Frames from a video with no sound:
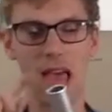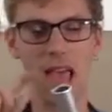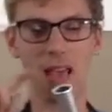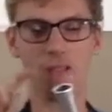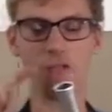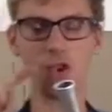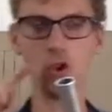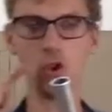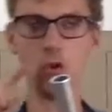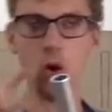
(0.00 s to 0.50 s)

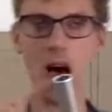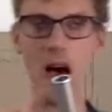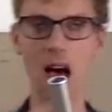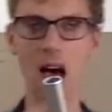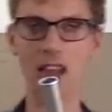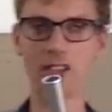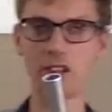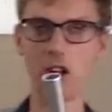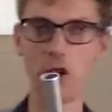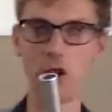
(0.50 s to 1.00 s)
If you
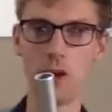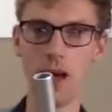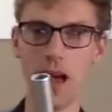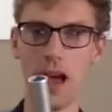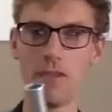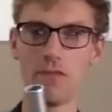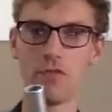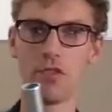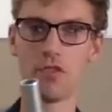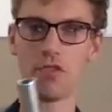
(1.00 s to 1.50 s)
don't
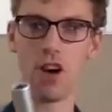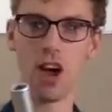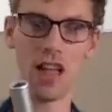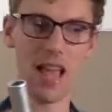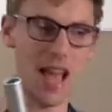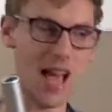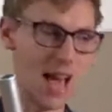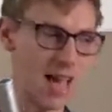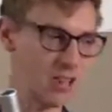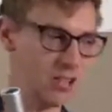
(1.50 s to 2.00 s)
have the right
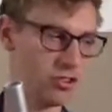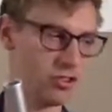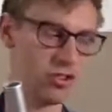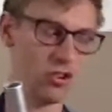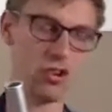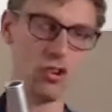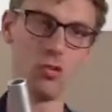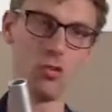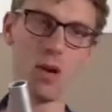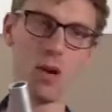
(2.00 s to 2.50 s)
head
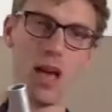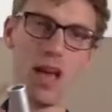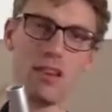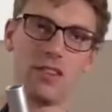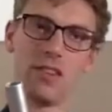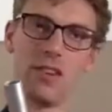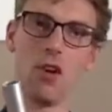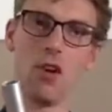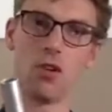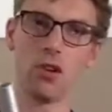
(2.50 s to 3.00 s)
tube,
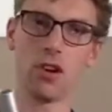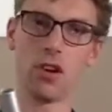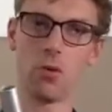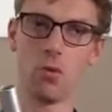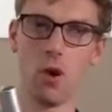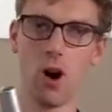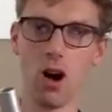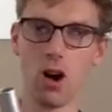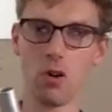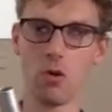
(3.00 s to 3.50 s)
it's not going to
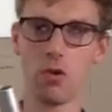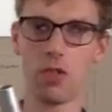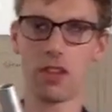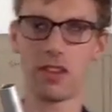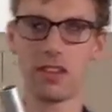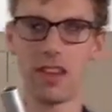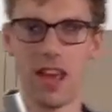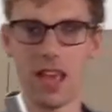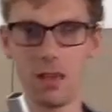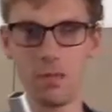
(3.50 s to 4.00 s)
work with a
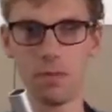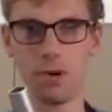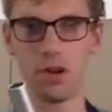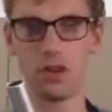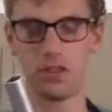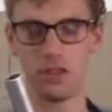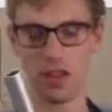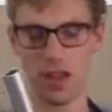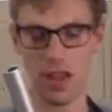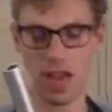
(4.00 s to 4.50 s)

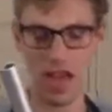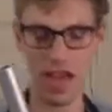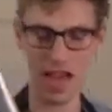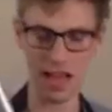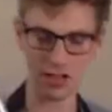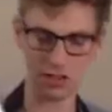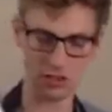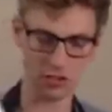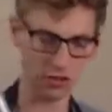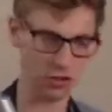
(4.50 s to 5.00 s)
tapered
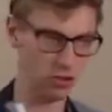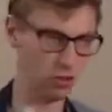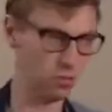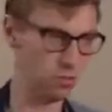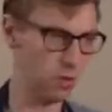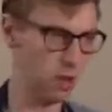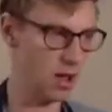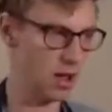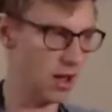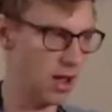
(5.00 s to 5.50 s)
head tube,
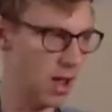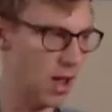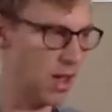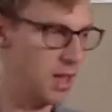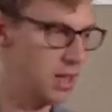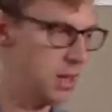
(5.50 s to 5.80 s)
okay?